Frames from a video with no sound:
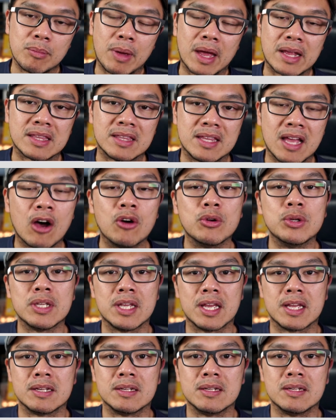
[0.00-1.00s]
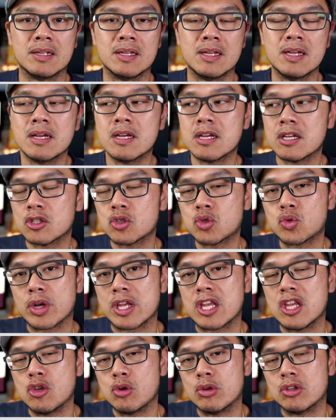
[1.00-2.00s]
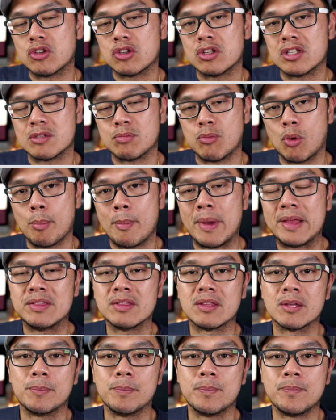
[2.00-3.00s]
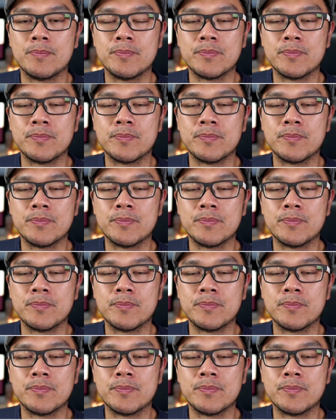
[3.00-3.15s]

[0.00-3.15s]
back down again, tricking you into this momentum.